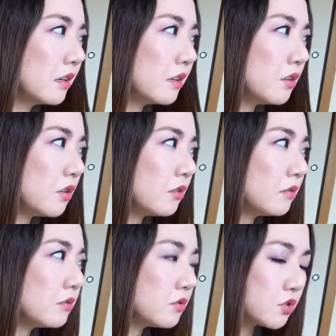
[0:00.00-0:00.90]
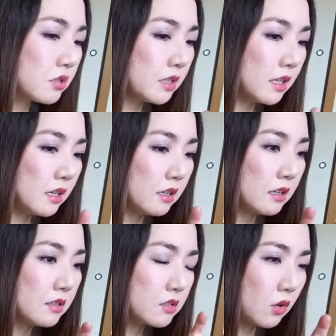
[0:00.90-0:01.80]
usually
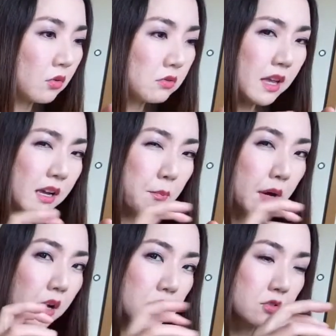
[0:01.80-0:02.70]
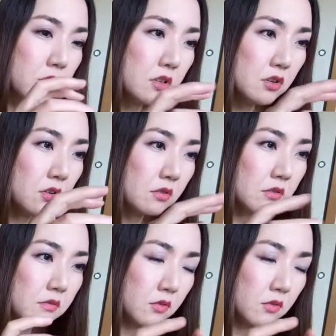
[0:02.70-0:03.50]
it's all like a puzzle,